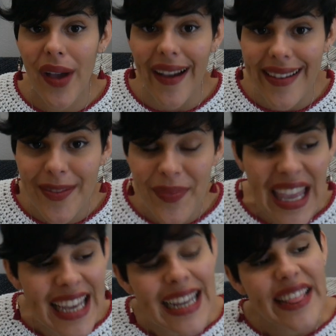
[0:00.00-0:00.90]
But
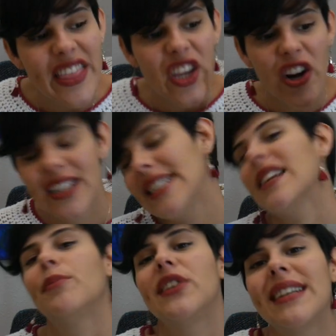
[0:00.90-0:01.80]
the yarny
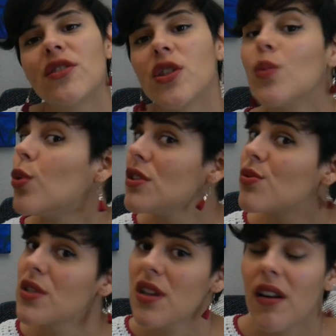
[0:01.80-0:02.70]
temper tantrum
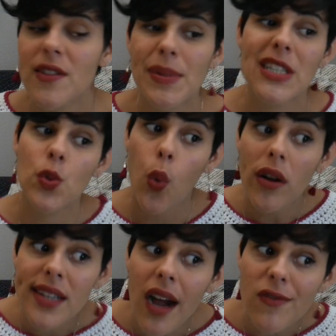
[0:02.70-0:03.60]
was resolved because
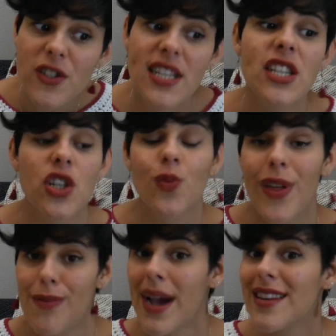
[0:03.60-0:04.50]
one conversation
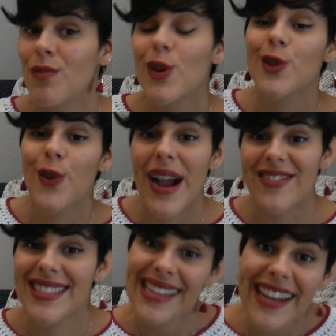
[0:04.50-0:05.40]
with mine and Muse
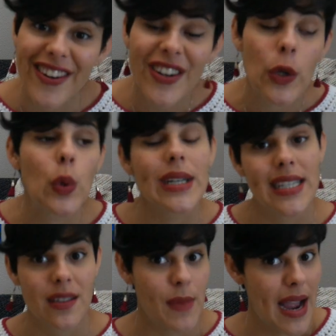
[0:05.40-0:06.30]
Crafts later, who
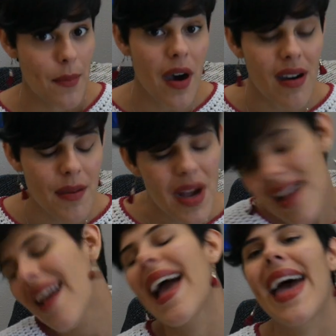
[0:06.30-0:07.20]
is my mom
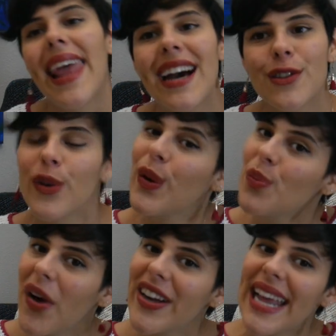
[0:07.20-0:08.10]
and has her
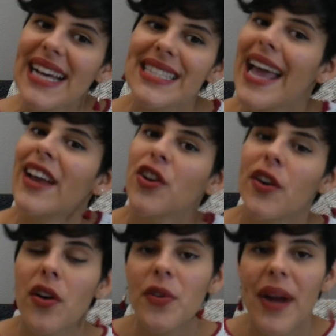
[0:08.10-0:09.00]
own podcast and
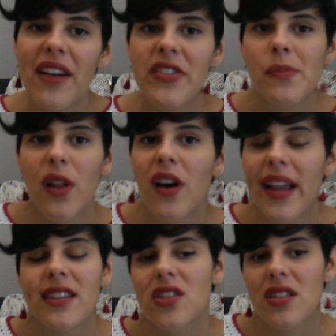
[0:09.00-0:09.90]
her own crafty
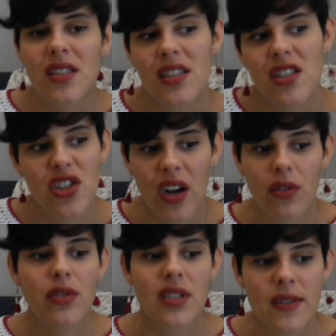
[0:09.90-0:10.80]
blog and just in
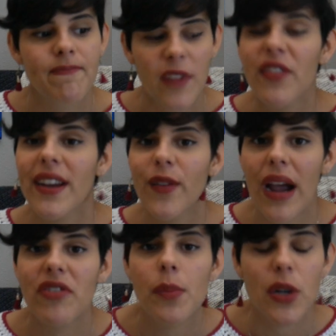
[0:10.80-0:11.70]
general is a very
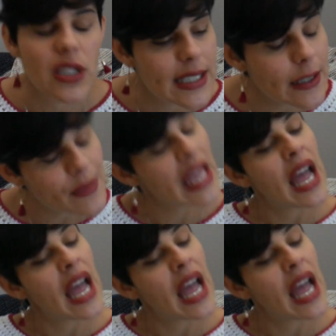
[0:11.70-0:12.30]
crafty person,